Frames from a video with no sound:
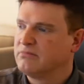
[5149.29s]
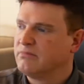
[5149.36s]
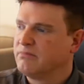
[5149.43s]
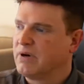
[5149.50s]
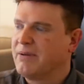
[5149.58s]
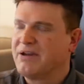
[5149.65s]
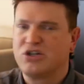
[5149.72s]

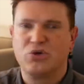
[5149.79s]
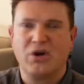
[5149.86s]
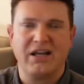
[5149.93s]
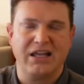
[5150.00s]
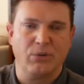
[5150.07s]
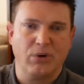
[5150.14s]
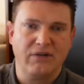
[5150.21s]
But I'm actually
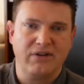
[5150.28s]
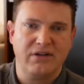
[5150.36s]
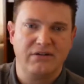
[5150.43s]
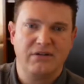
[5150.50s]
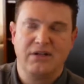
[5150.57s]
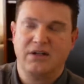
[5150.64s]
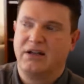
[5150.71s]
trying to get rid of it.
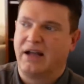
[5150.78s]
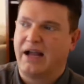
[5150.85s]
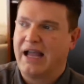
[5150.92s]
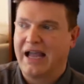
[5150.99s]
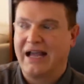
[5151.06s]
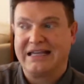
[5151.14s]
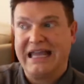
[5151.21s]

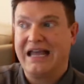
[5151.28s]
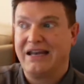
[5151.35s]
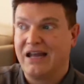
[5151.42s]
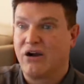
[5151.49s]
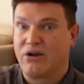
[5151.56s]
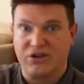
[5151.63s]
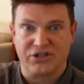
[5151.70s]
I can't
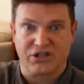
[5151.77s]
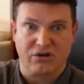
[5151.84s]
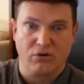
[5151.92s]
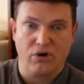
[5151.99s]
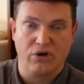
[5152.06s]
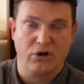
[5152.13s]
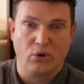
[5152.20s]
now because of
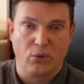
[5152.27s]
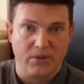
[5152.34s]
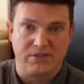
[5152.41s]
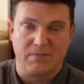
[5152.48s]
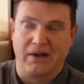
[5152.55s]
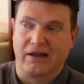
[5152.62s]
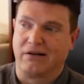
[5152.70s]
Corona. No one
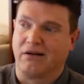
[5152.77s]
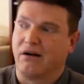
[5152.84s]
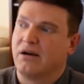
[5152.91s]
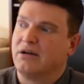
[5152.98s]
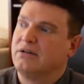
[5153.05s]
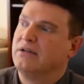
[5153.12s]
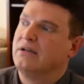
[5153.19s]
wants to buy a
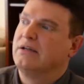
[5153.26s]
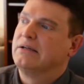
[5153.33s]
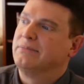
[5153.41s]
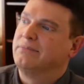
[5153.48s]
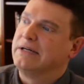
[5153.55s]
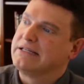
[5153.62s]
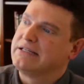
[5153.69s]
car.
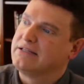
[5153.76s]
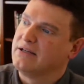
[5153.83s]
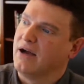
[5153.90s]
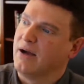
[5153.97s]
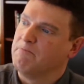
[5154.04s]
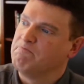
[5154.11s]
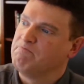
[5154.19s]
But
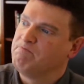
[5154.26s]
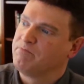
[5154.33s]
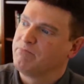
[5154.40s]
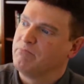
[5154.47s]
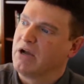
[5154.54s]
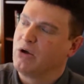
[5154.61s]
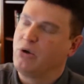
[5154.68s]

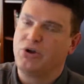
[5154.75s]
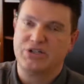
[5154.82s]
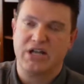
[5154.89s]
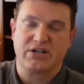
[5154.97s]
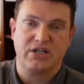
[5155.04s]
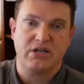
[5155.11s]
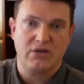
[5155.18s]
my goal is
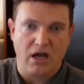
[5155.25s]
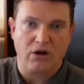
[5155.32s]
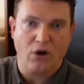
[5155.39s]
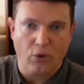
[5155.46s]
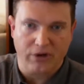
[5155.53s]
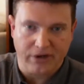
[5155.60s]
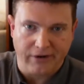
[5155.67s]
actually not
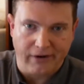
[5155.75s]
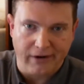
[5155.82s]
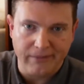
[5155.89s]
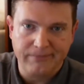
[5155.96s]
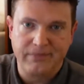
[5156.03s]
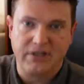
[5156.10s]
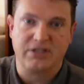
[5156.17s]
own a car
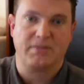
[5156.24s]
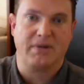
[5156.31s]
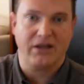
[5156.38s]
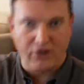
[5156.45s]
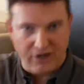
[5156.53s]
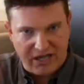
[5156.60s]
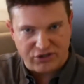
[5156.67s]
because of my
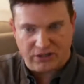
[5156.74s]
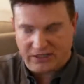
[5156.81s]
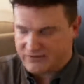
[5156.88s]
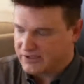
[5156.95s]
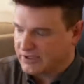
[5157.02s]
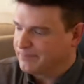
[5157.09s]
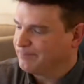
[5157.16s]
international
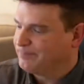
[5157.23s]
lifestyle.